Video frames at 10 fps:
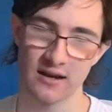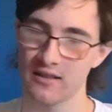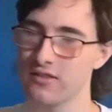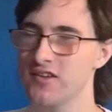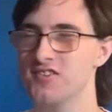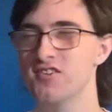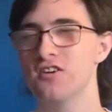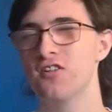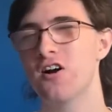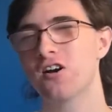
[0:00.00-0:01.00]
They
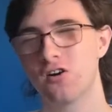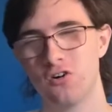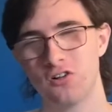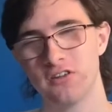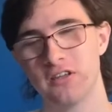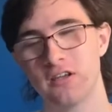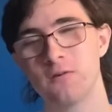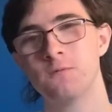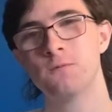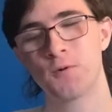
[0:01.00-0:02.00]
still are holding
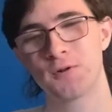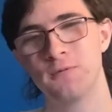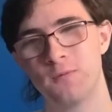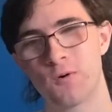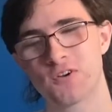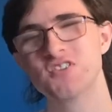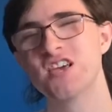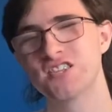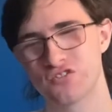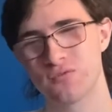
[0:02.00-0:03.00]
44
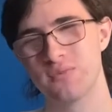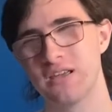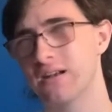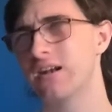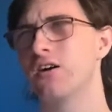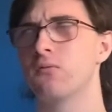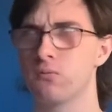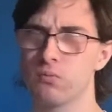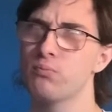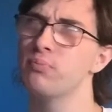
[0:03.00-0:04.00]
cents from me, and I know,
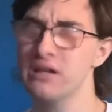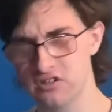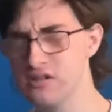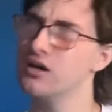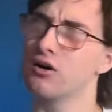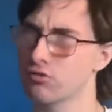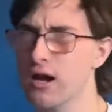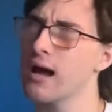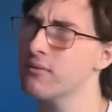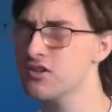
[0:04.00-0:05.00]
big deal,
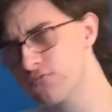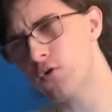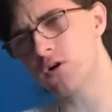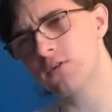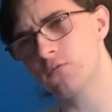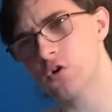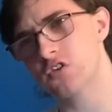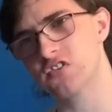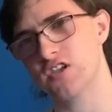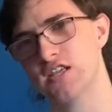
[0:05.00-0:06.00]
right? I mean, it's 44
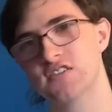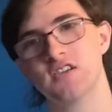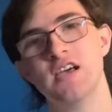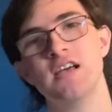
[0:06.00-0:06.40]
cents.